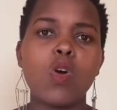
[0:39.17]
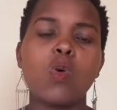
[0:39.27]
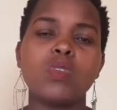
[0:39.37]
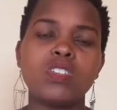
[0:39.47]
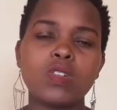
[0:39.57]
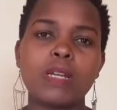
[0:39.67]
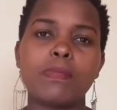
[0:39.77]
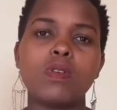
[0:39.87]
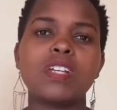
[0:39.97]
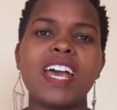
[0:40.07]
We talked
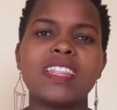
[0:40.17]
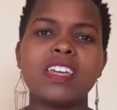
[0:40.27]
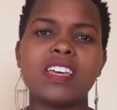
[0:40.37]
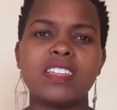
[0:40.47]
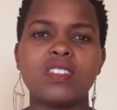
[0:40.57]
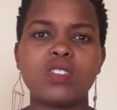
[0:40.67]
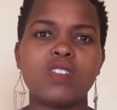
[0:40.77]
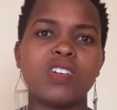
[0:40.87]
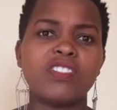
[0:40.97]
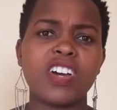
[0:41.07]
about the history
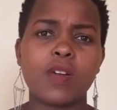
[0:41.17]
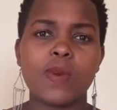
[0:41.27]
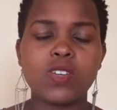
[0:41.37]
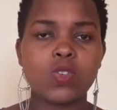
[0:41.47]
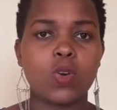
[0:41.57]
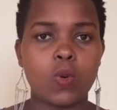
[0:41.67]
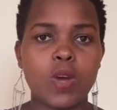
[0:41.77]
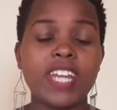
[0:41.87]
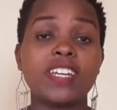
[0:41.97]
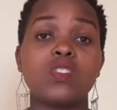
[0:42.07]
of environmental law
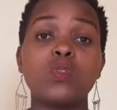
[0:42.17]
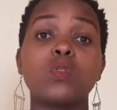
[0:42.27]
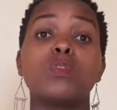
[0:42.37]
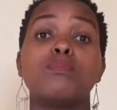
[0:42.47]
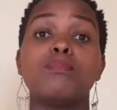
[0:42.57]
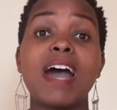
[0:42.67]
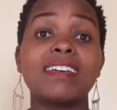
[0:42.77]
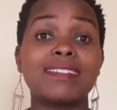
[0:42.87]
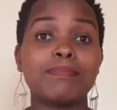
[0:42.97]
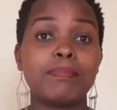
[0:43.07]
and I took you
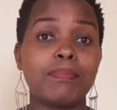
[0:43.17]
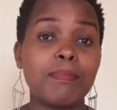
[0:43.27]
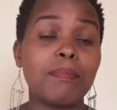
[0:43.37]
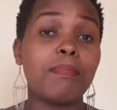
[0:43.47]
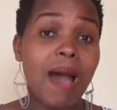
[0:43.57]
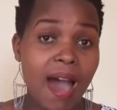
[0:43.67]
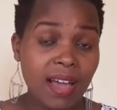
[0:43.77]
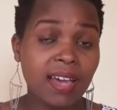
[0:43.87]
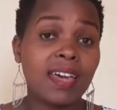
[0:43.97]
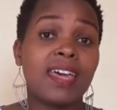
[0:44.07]
as
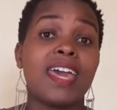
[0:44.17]
back